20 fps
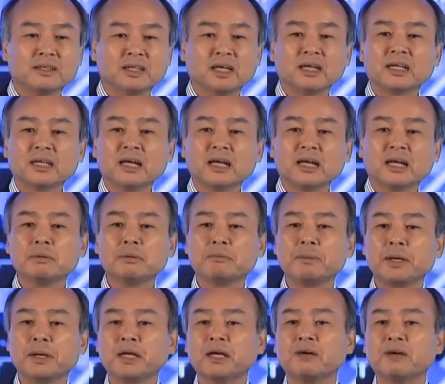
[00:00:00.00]
They can have a
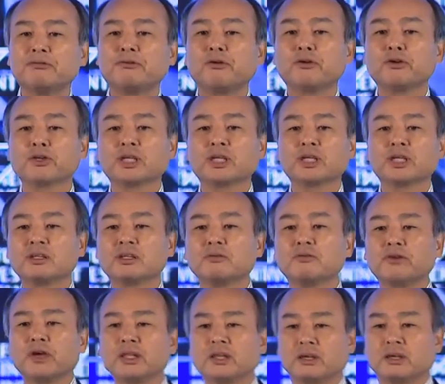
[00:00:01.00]
better forecast
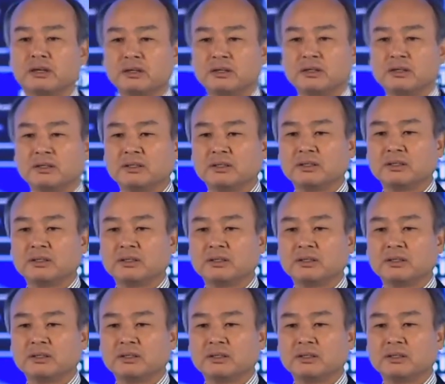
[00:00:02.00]
of weather.